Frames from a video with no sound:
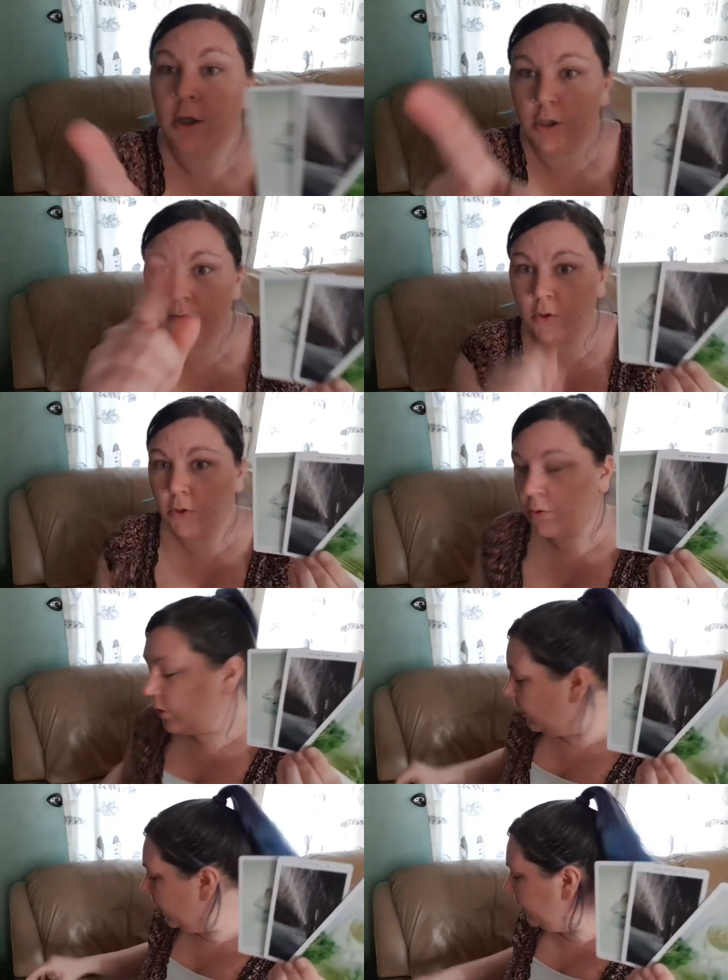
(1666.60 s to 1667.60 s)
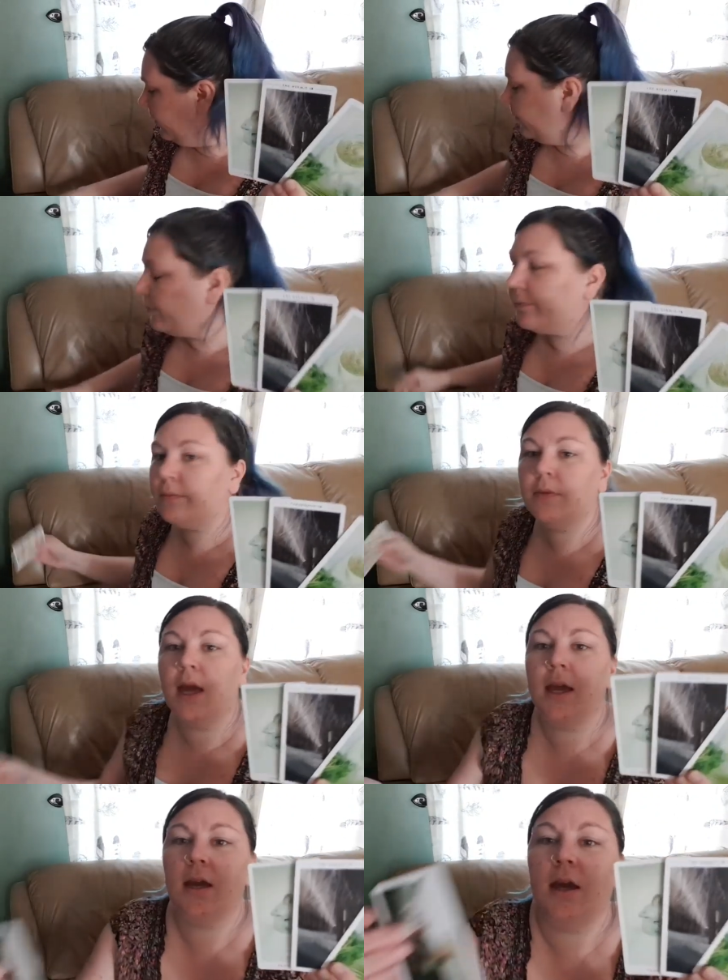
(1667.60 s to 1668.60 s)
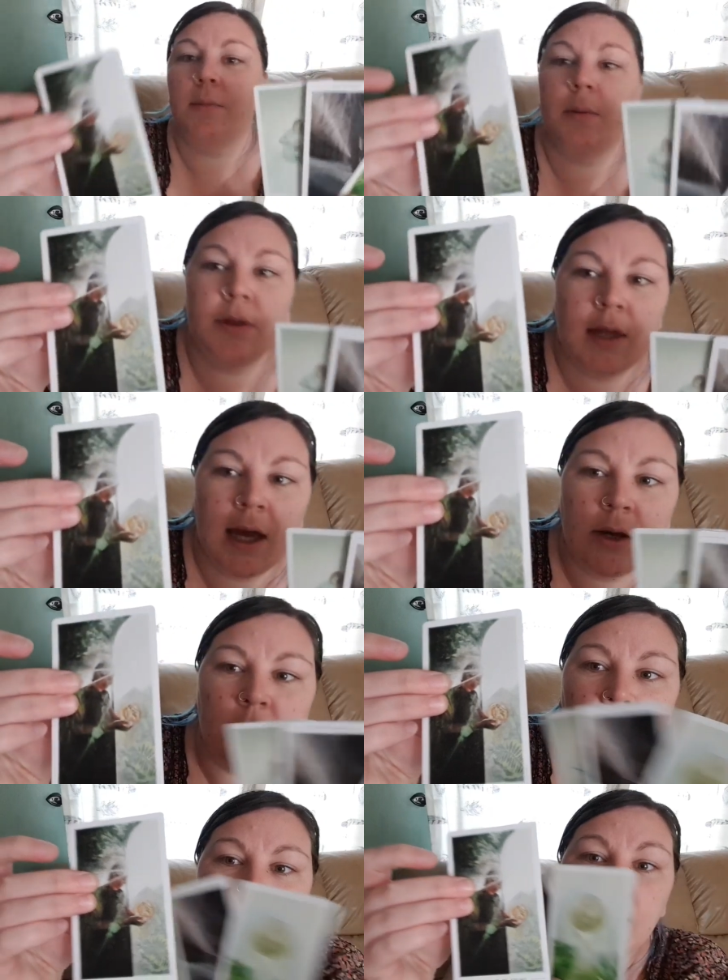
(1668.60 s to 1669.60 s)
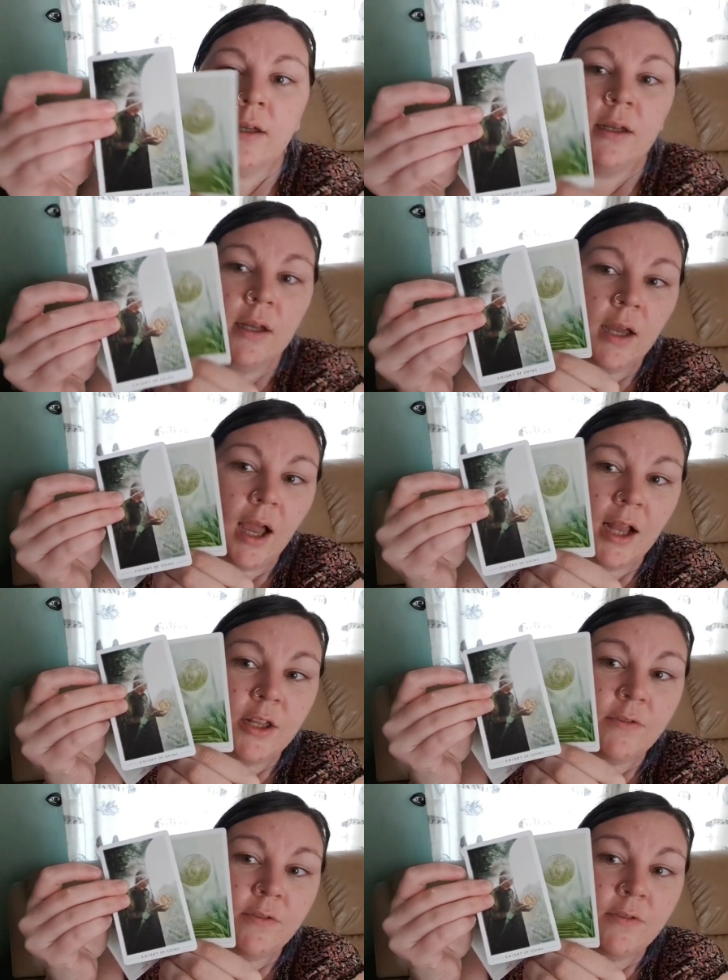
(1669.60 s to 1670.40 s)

you've got your coin, they can come in with their coin, and